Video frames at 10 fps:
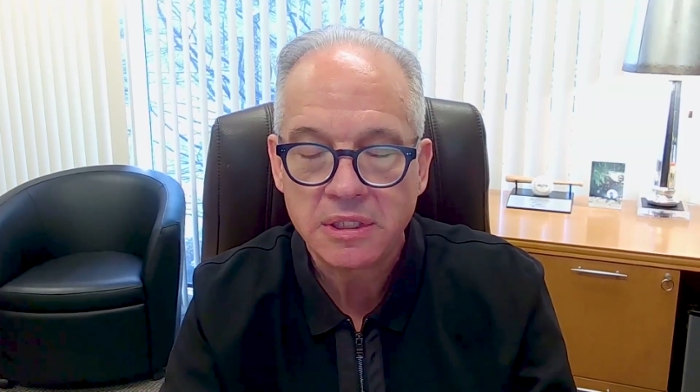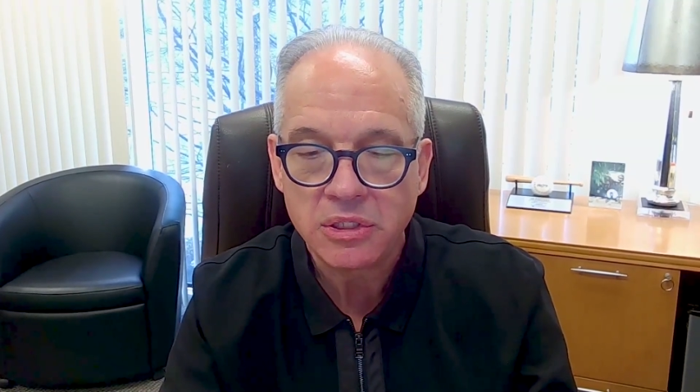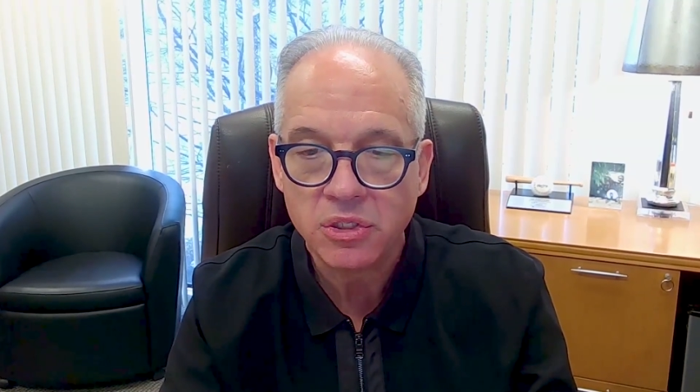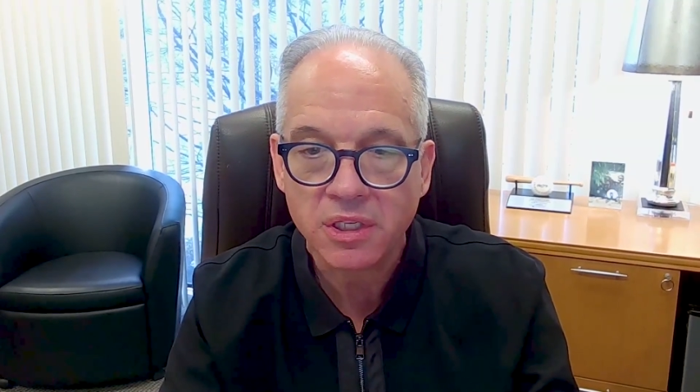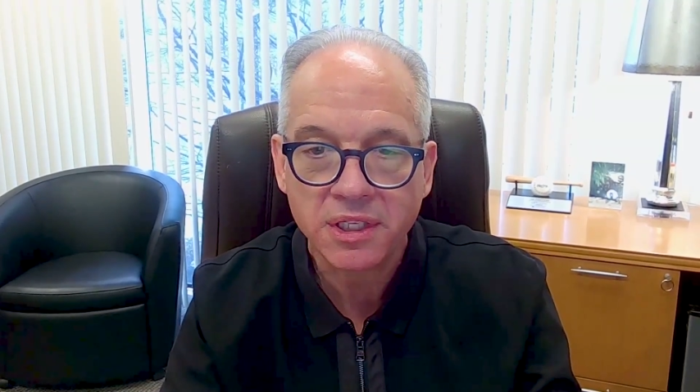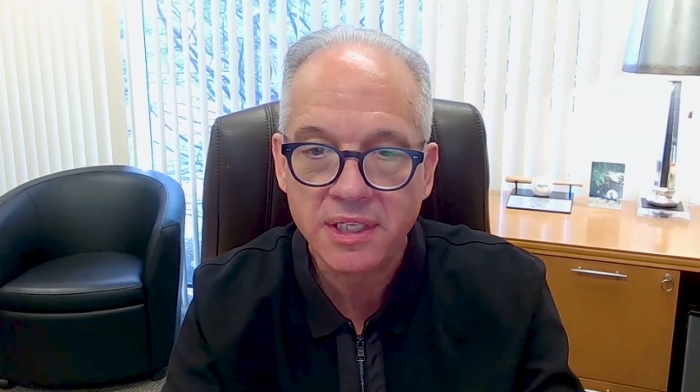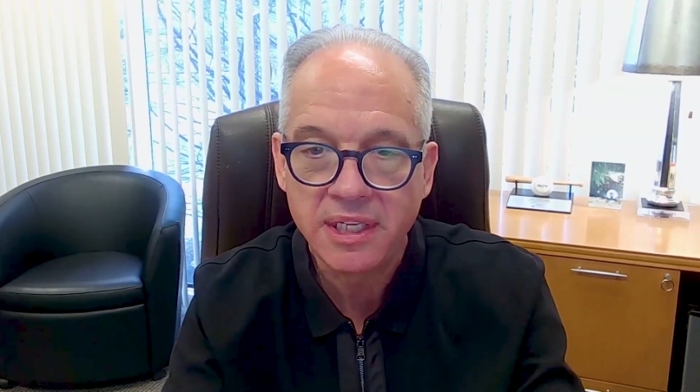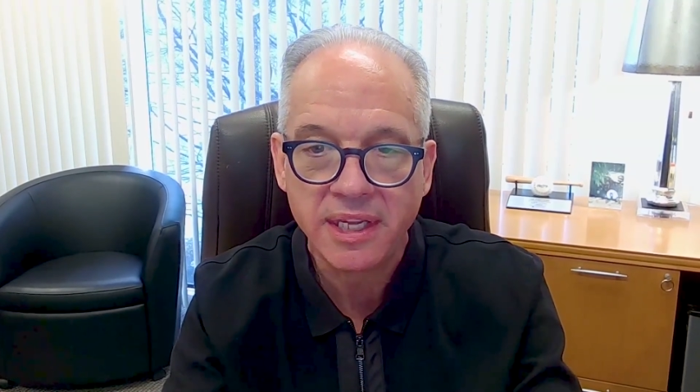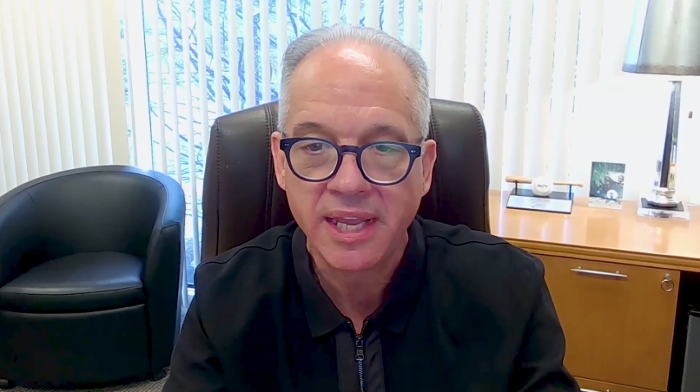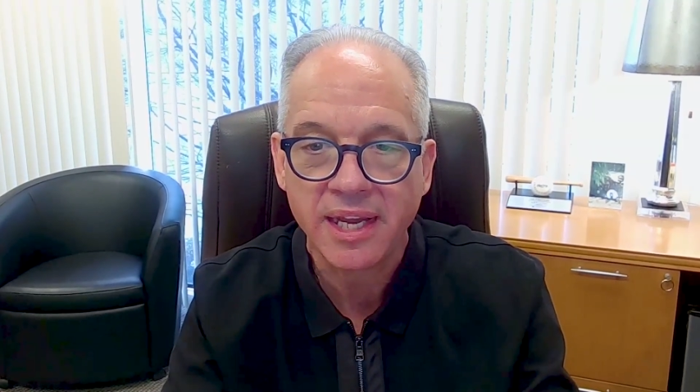You're going to
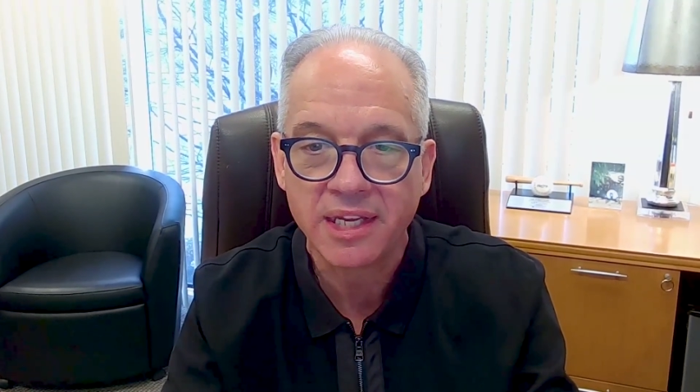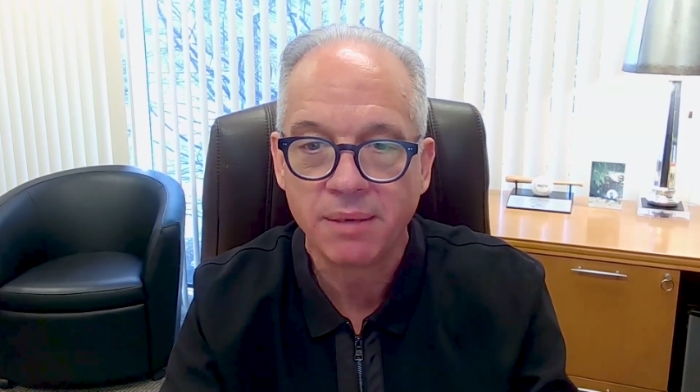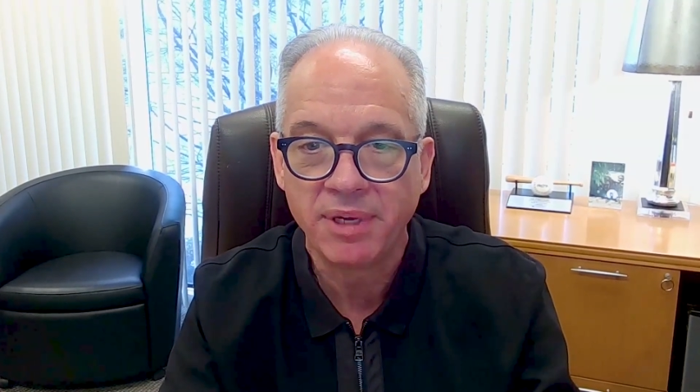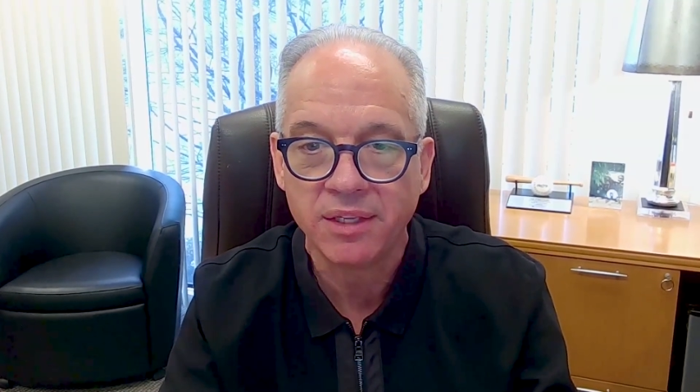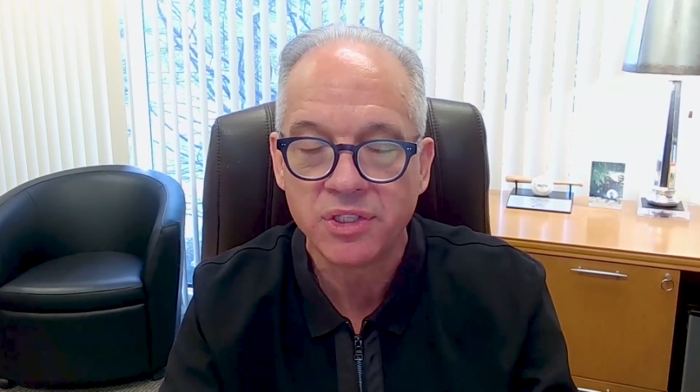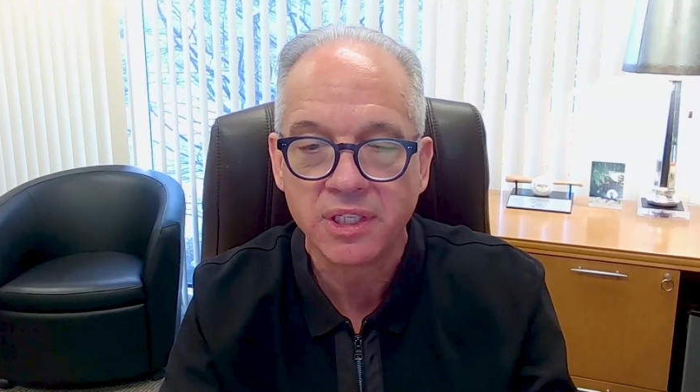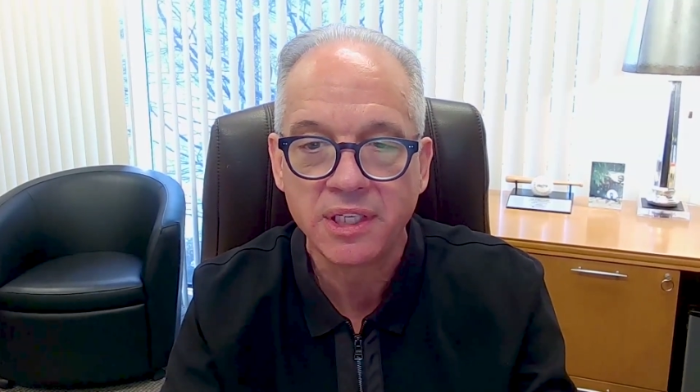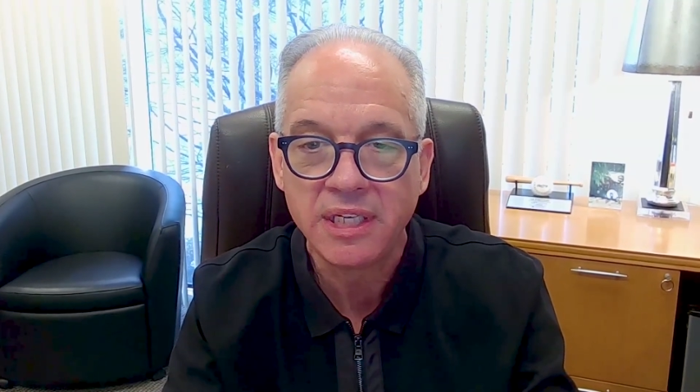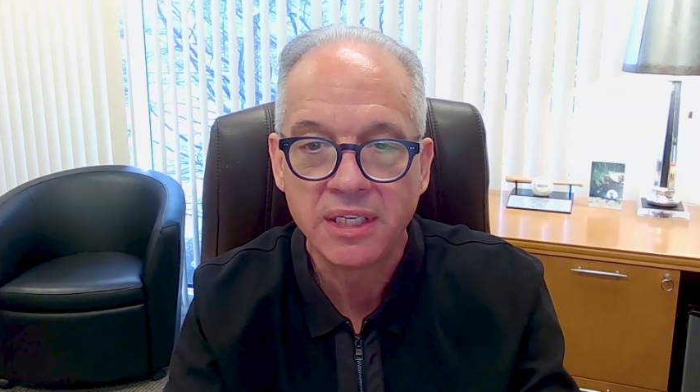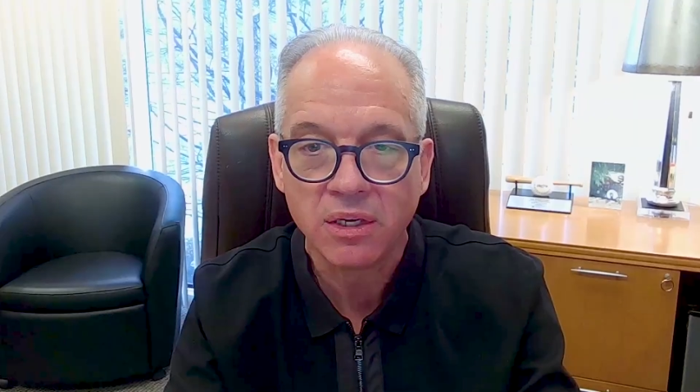need AIML. You're going to
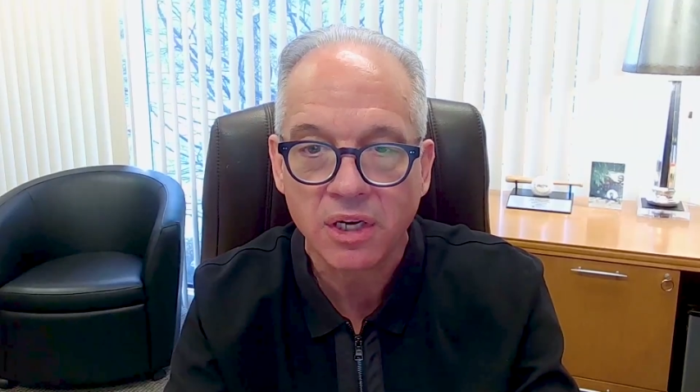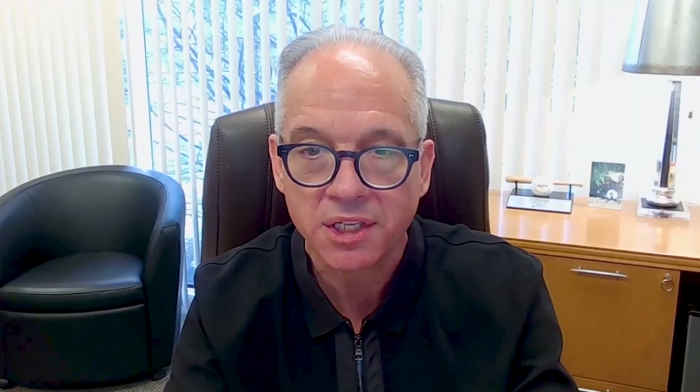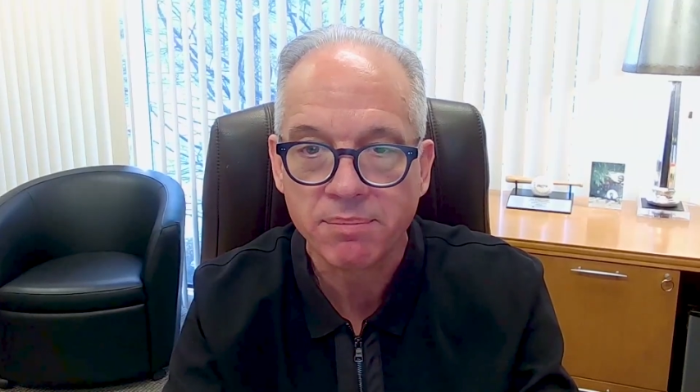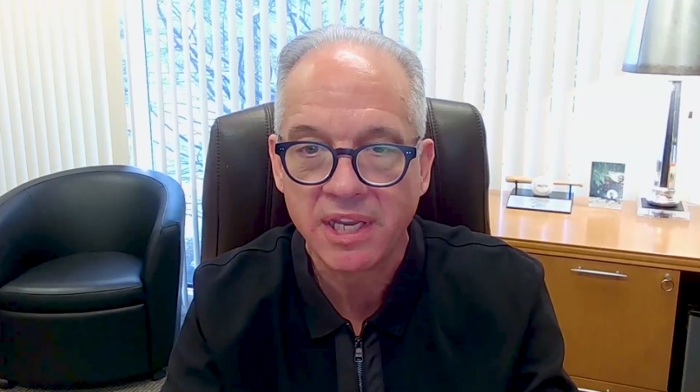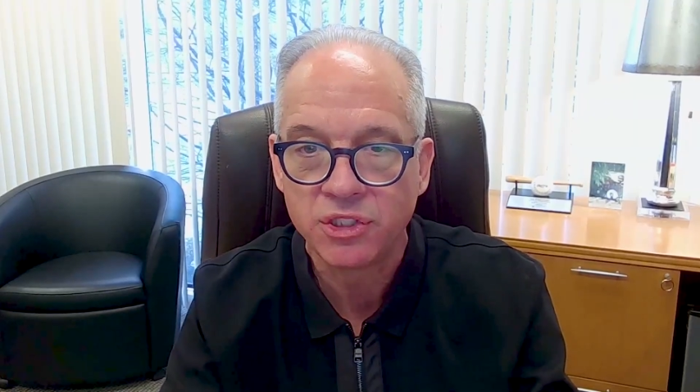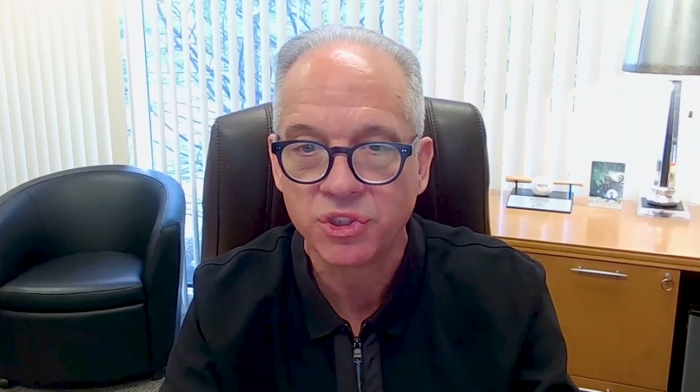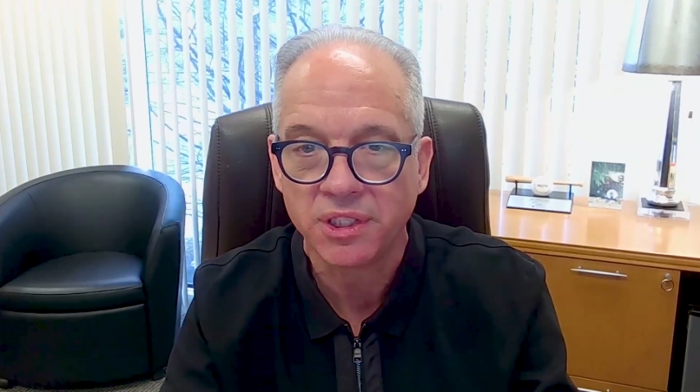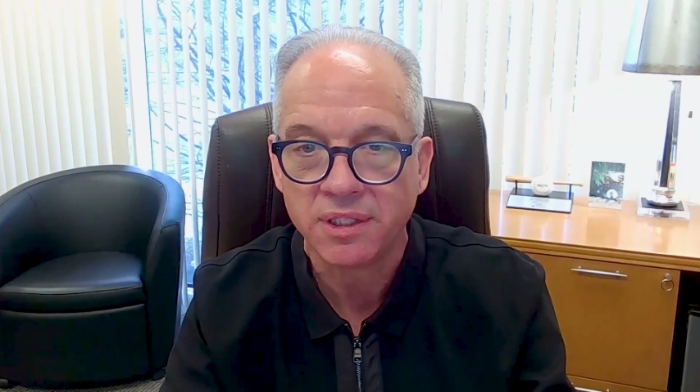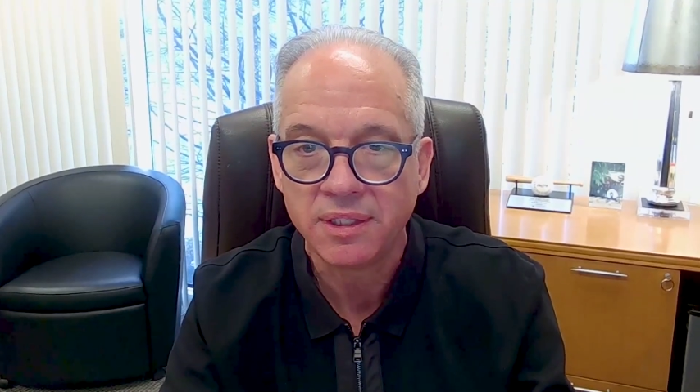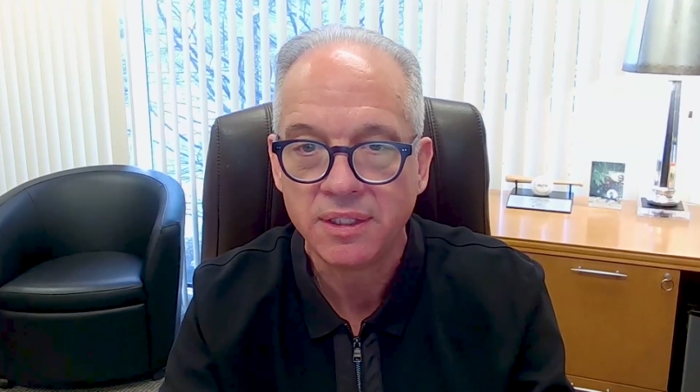need automation.